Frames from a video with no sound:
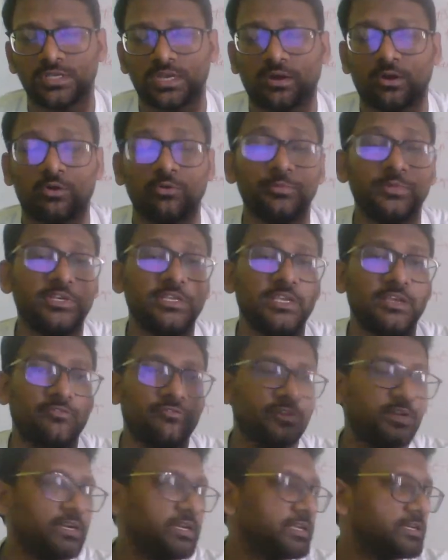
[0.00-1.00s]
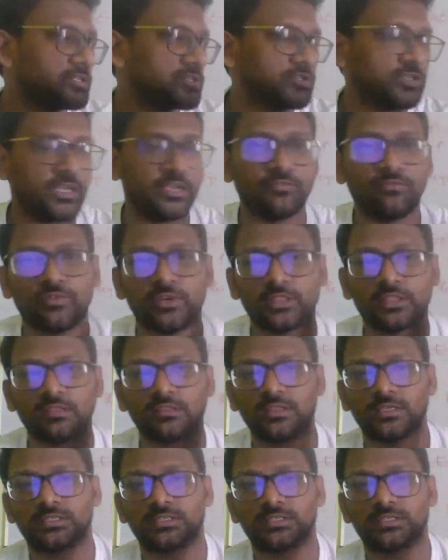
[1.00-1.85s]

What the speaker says: how many FADH, everything.